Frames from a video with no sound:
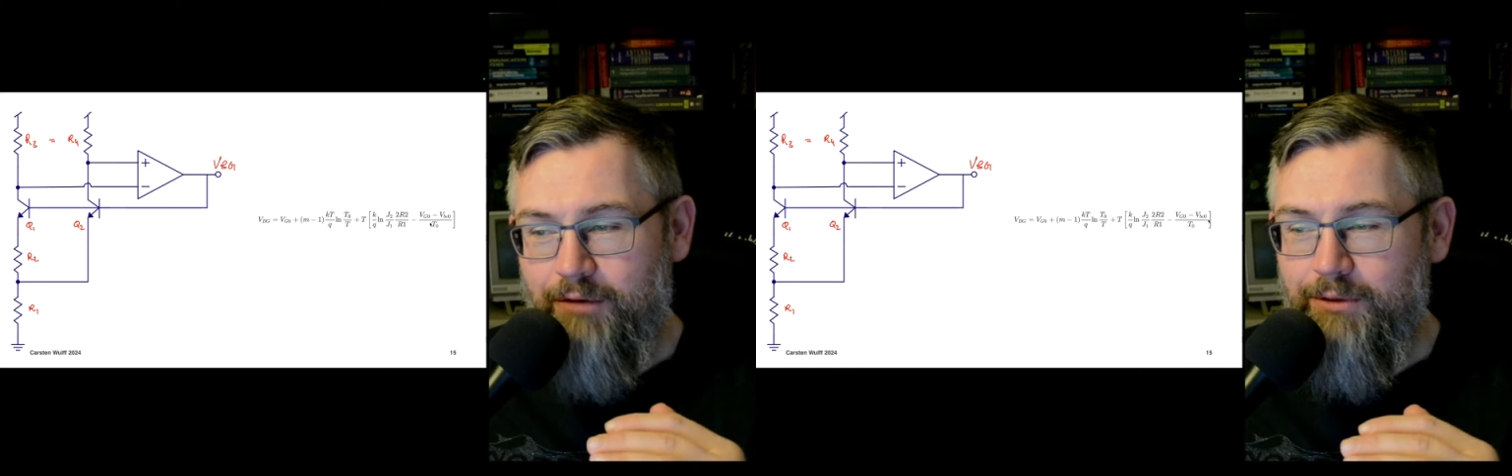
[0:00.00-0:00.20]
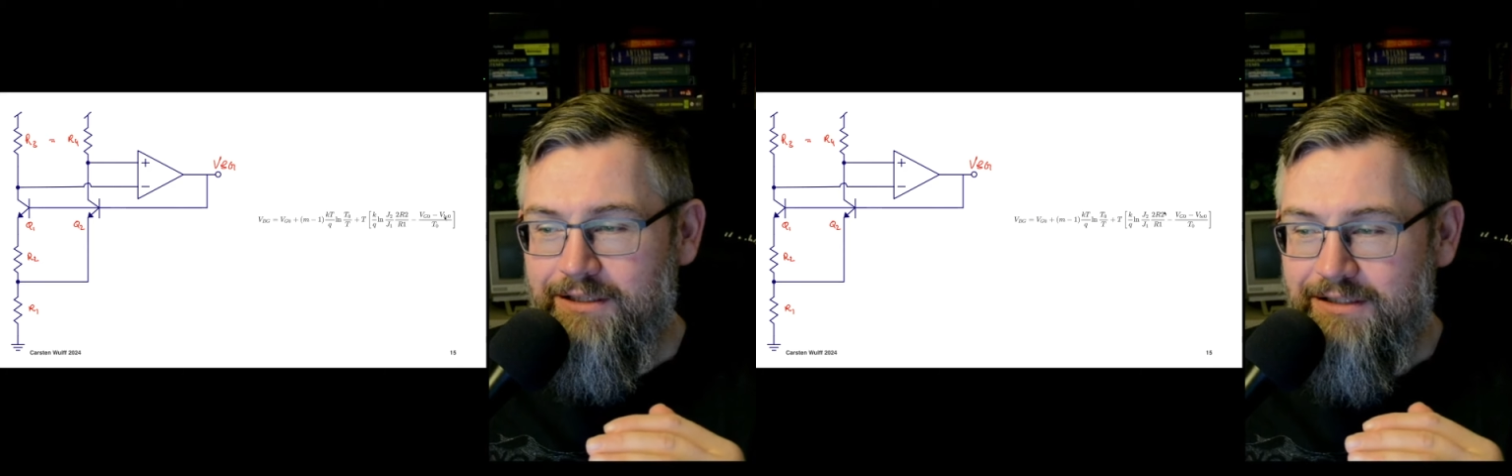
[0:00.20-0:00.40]

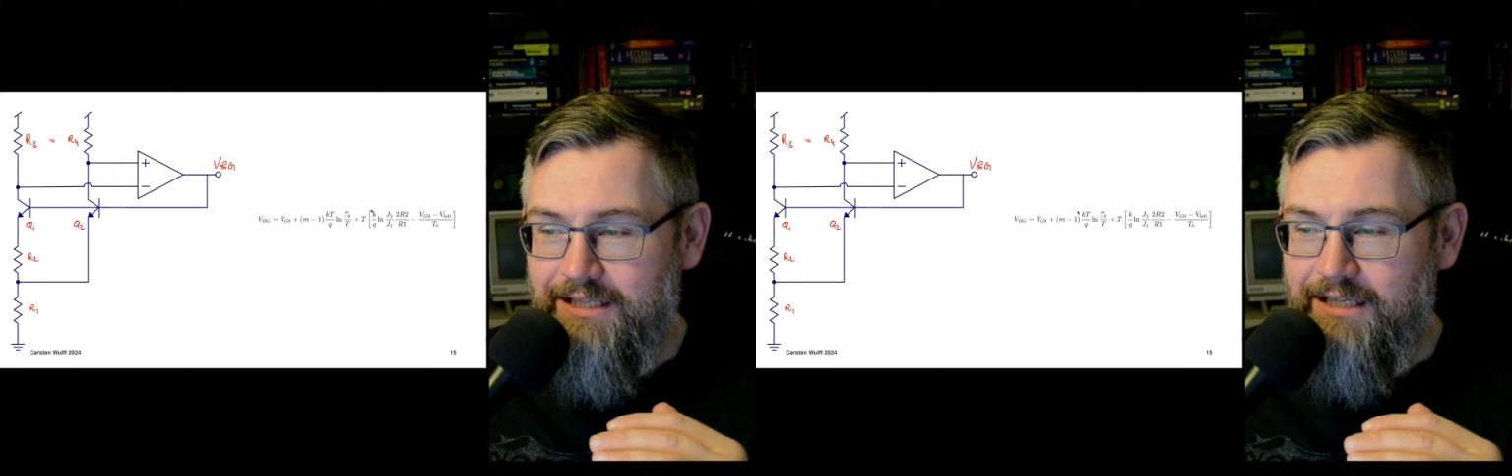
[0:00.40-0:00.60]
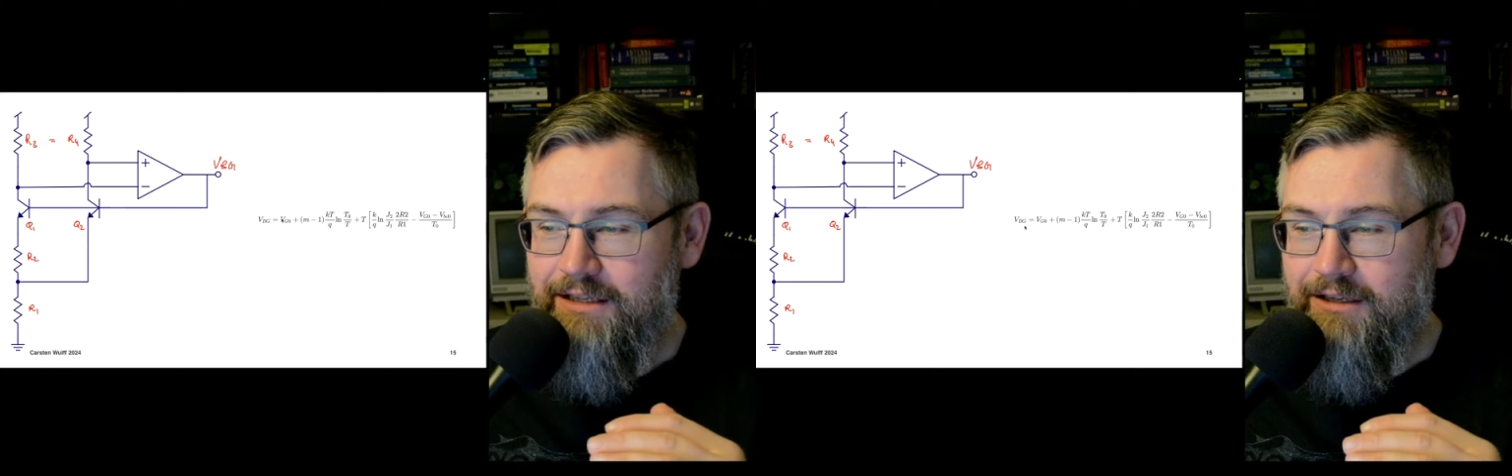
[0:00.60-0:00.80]
And we can
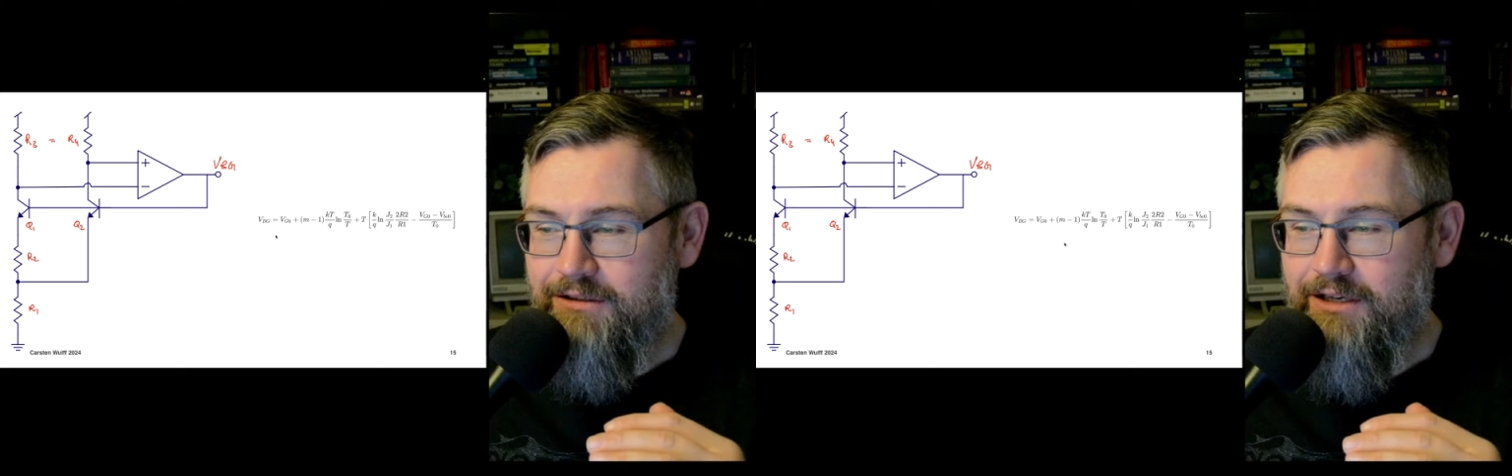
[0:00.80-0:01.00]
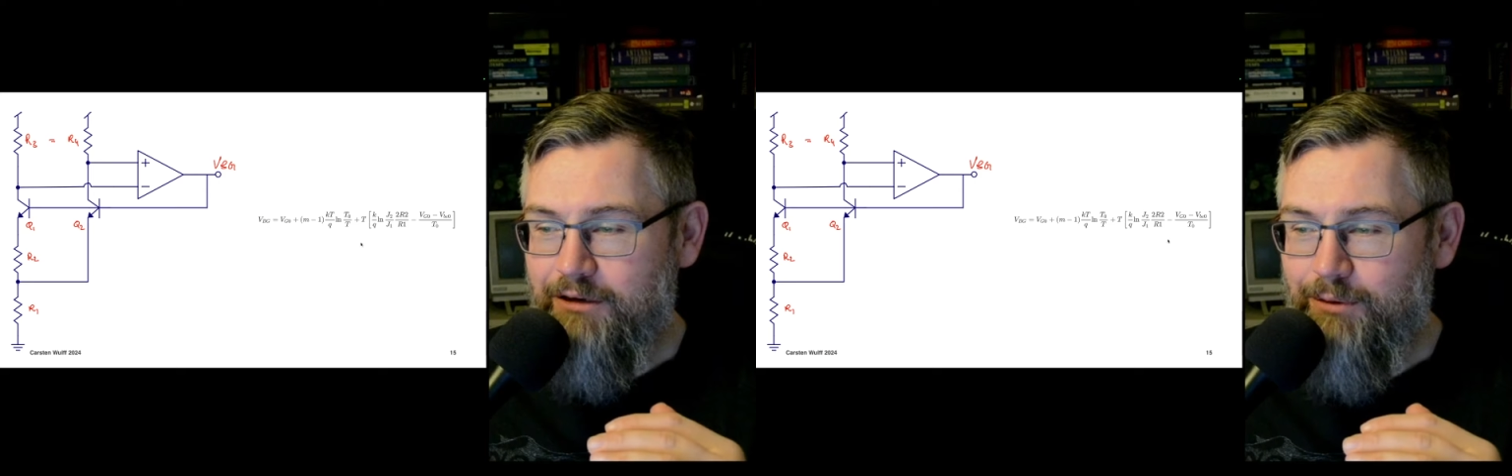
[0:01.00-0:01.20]
see
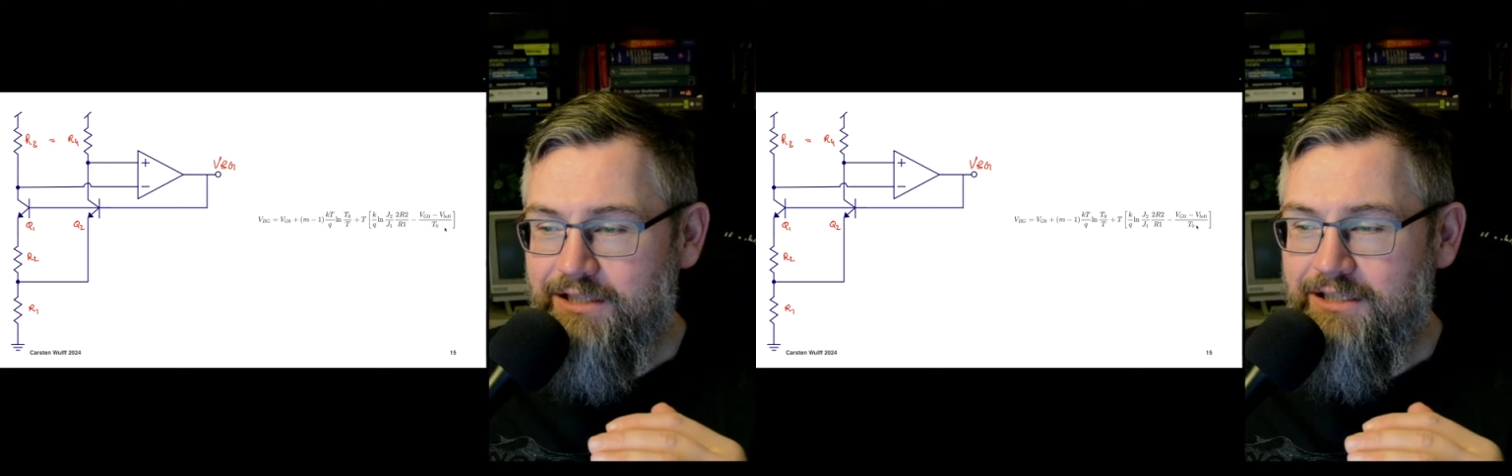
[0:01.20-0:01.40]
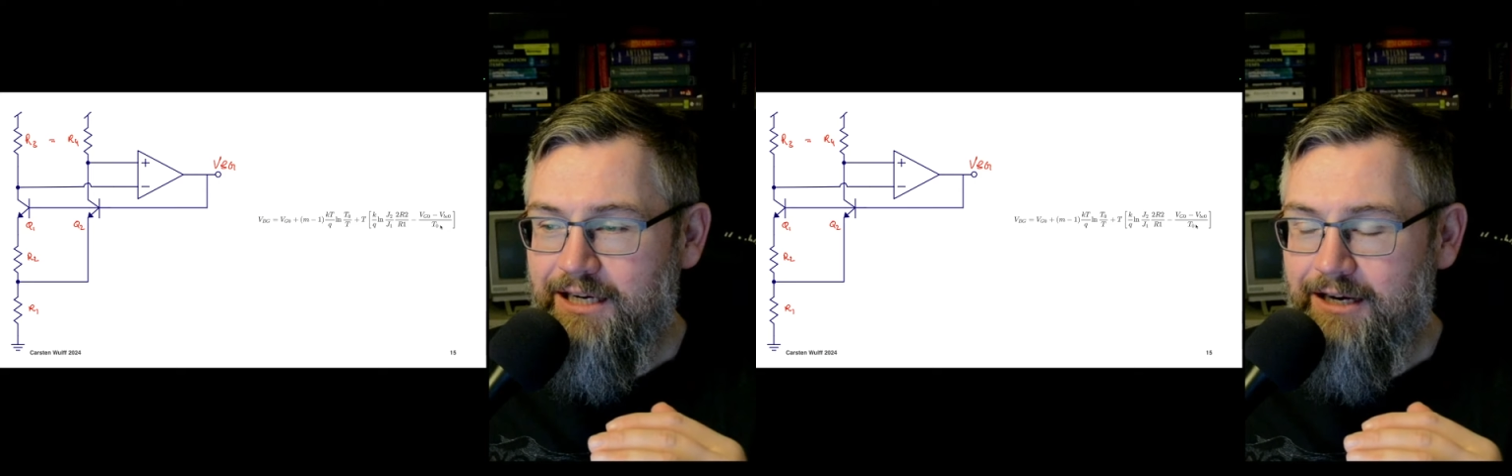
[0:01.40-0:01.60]
there's an
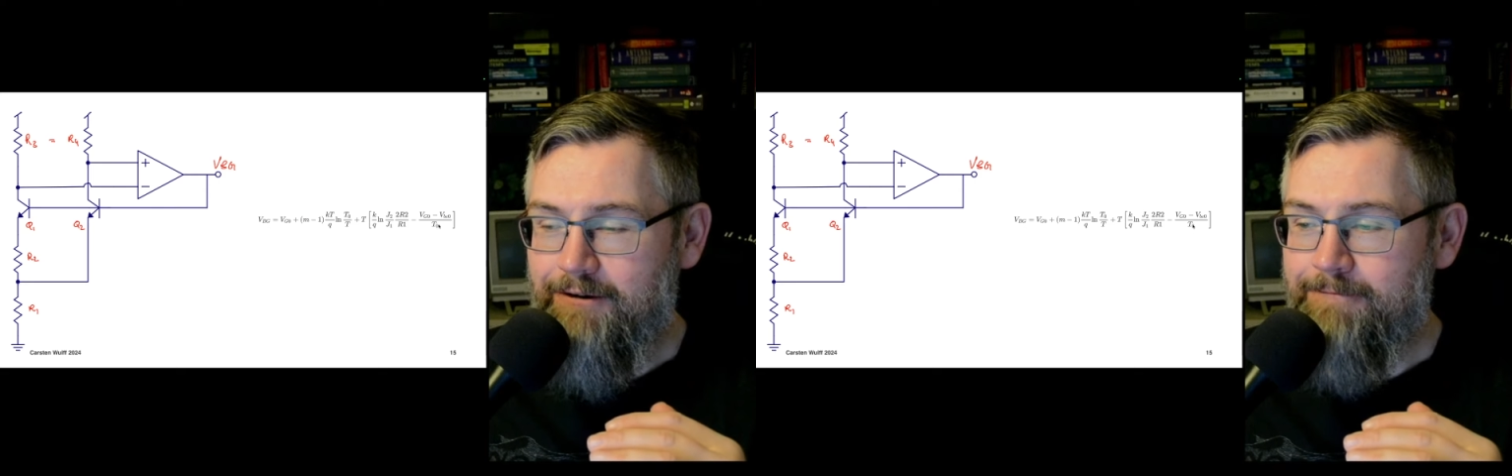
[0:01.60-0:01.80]
equation here.